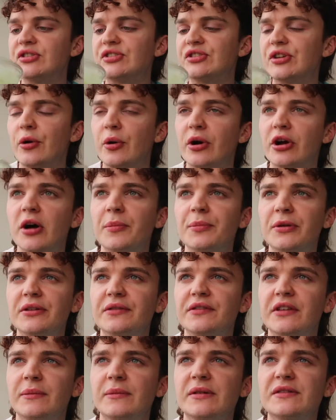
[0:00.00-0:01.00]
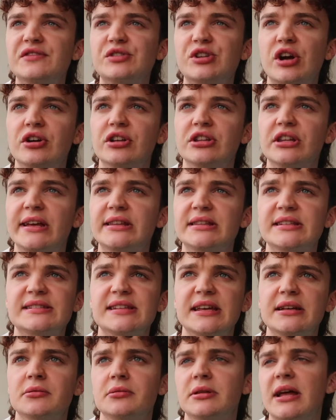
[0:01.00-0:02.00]
So a couple of them have started like this
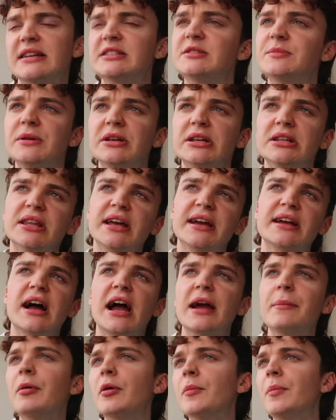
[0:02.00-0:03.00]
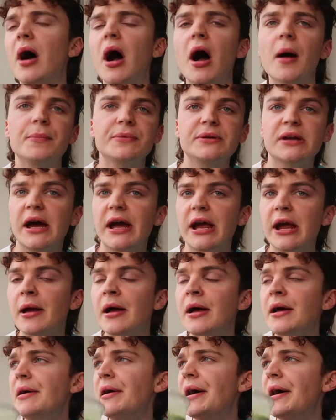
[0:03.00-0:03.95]
like lesbian like hyper pop night.